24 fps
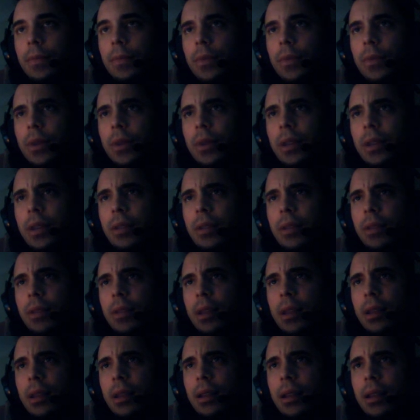Okay, something
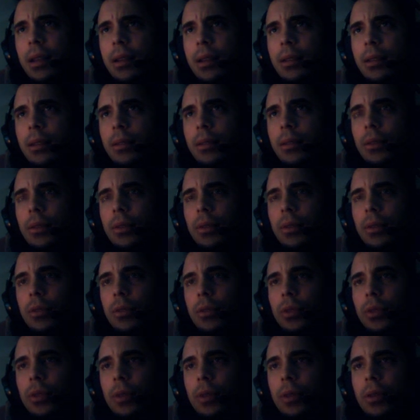like that. So
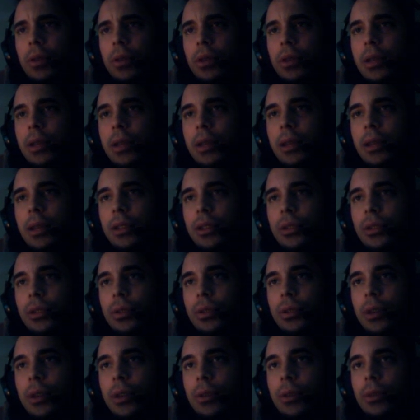I'm not exactly sure
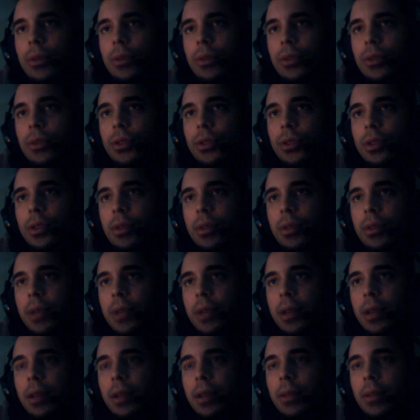how much I made
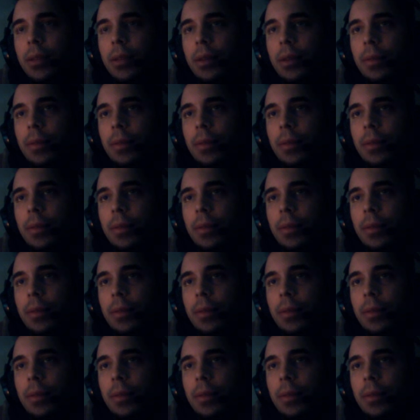here, but